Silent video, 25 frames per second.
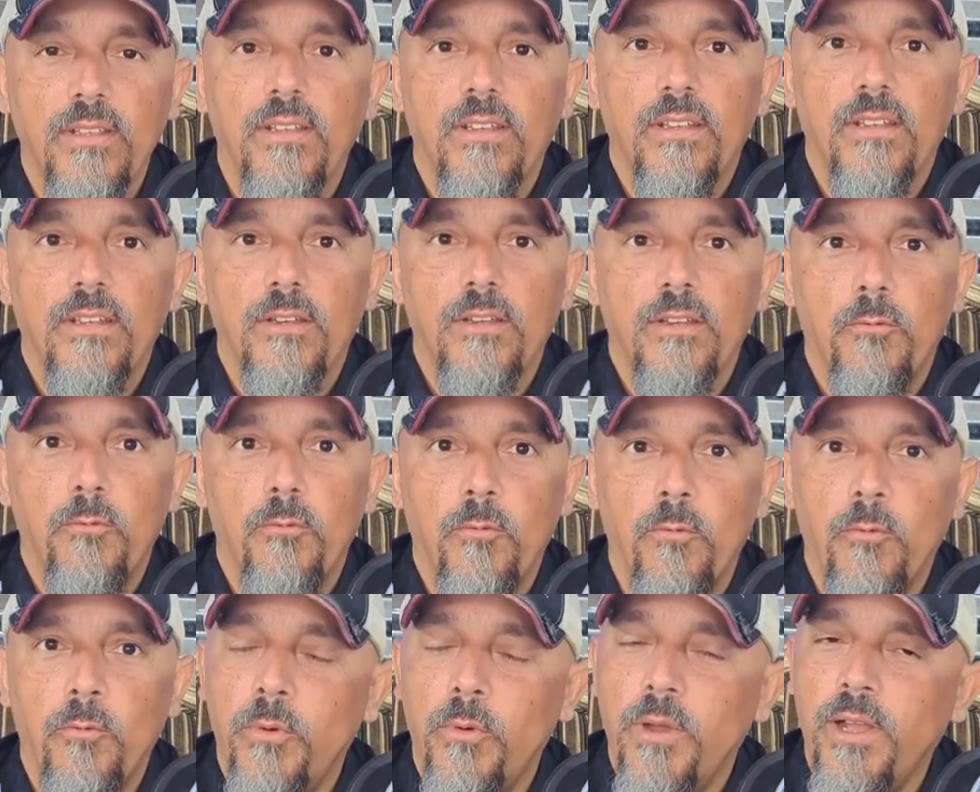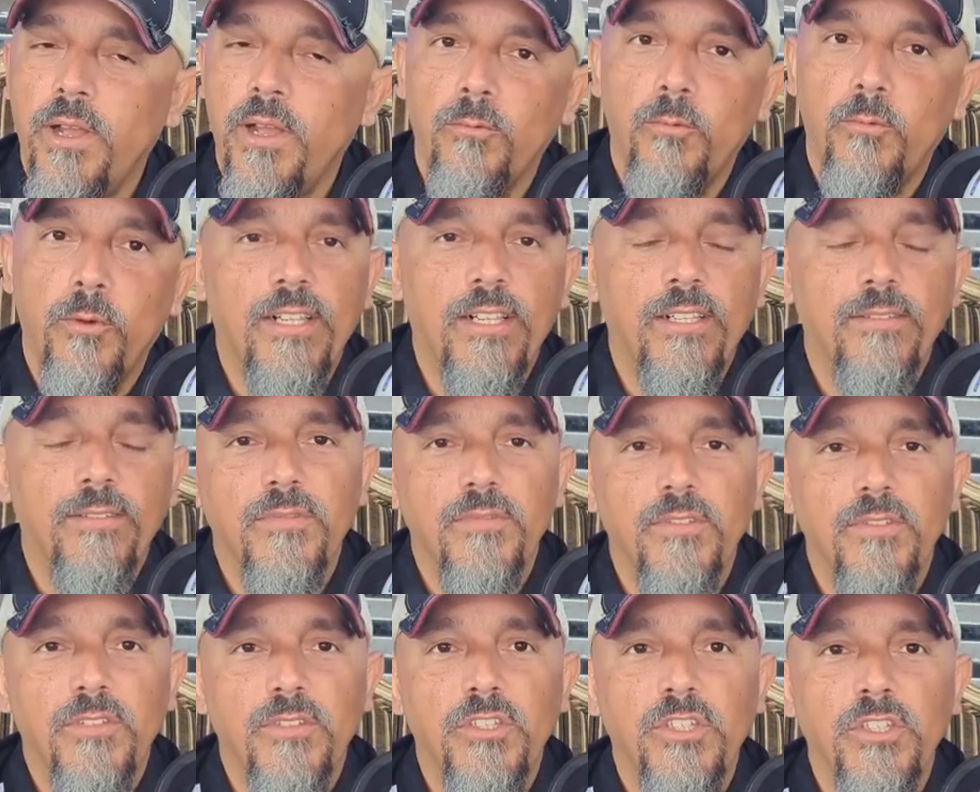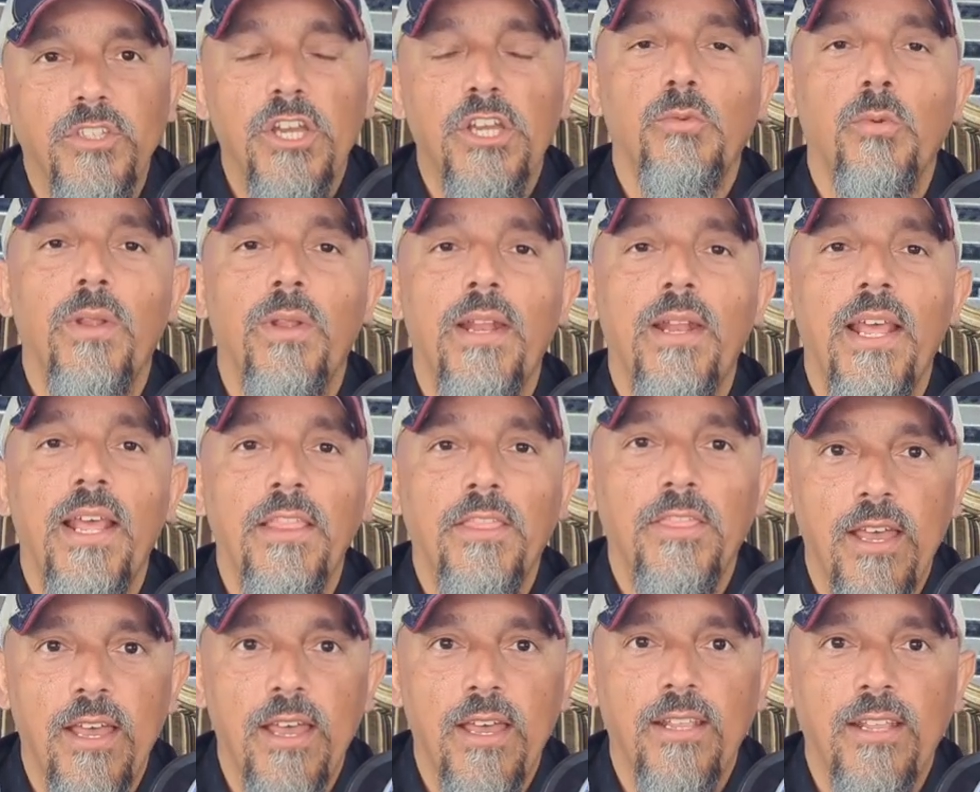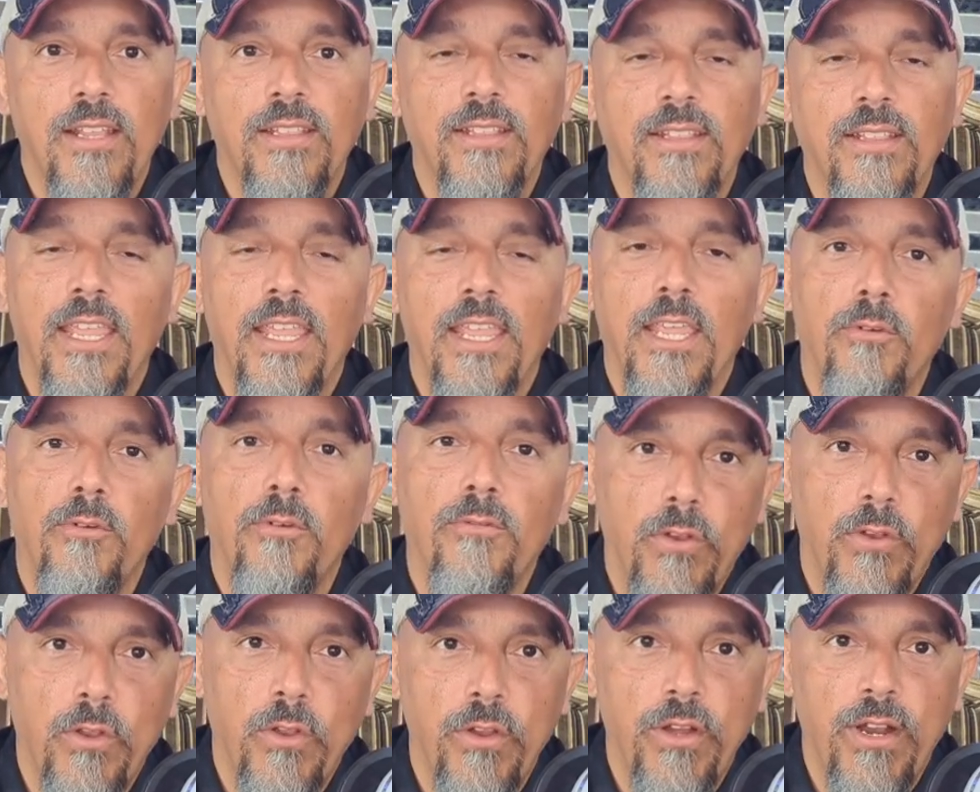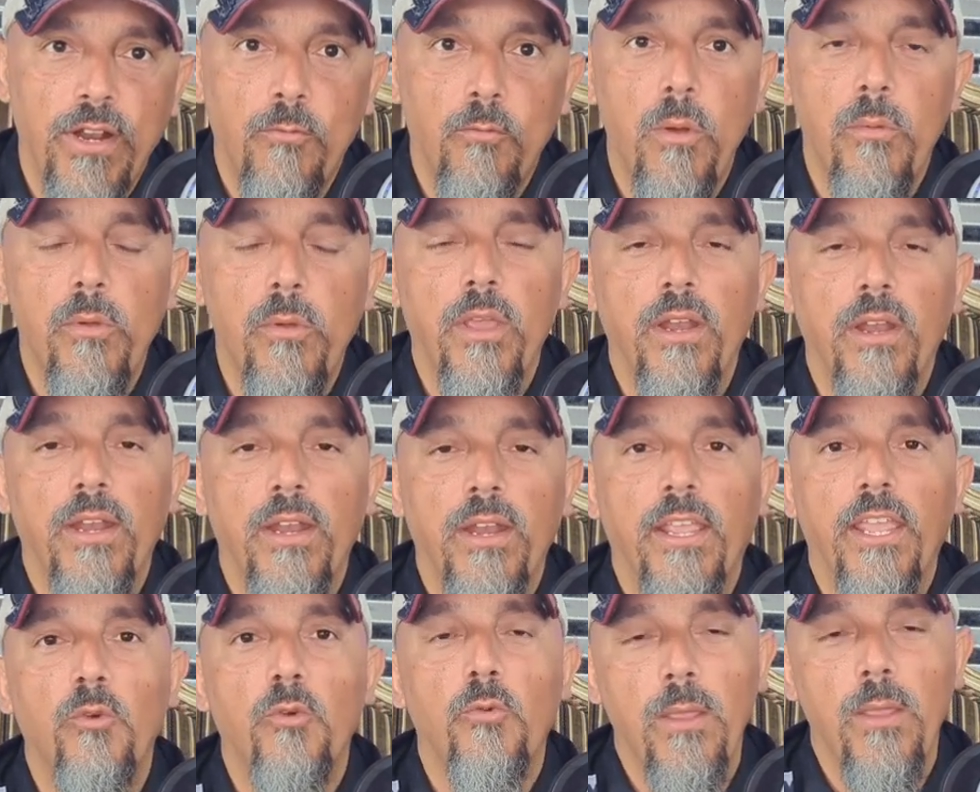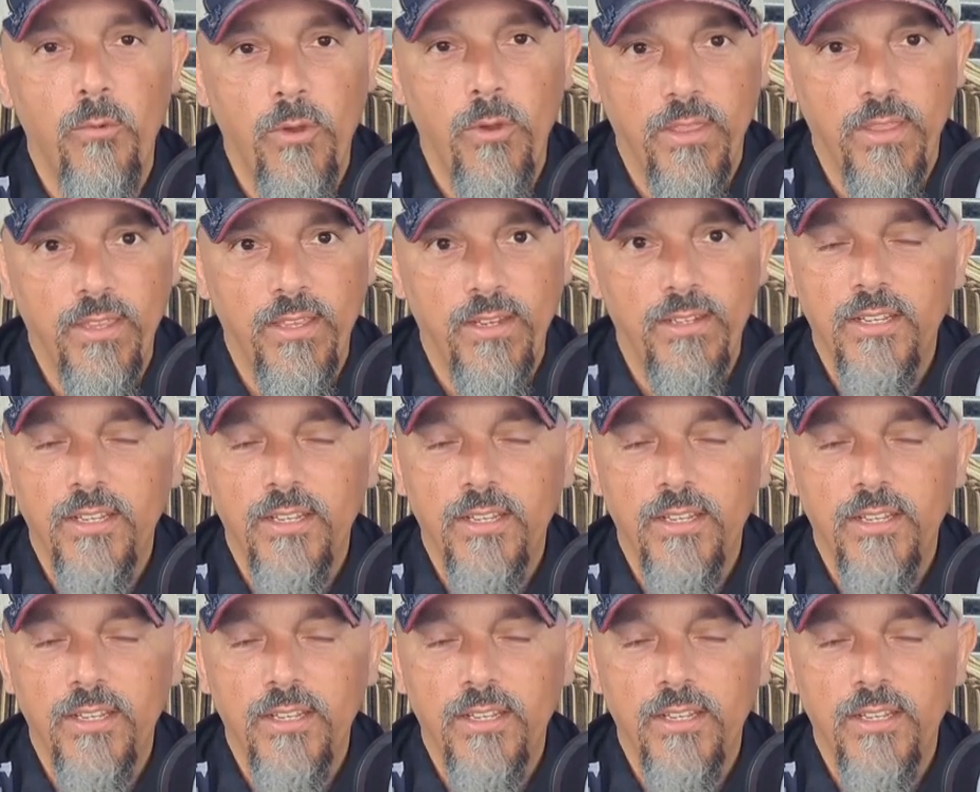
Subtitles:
Well, well, just when I thought that here in Florida, we were going to get away with it.